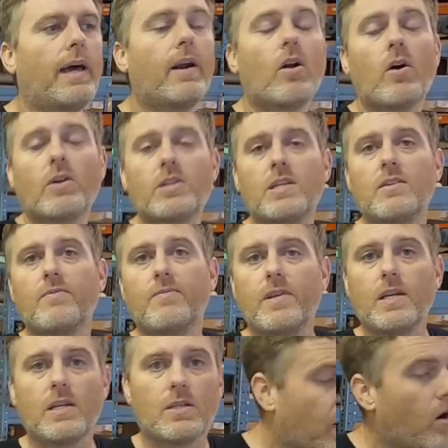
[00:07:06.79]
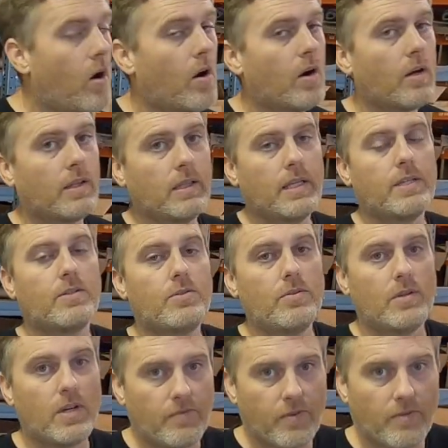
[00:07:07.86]
And an RTV, there are at least 2
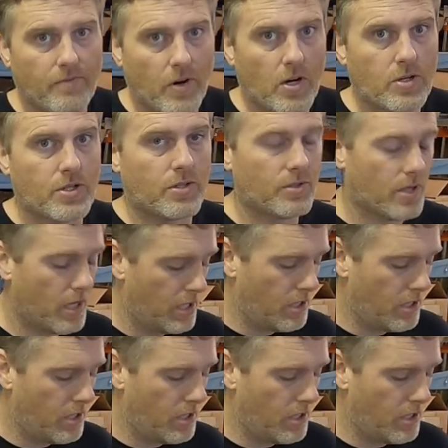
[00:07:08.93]
different versions.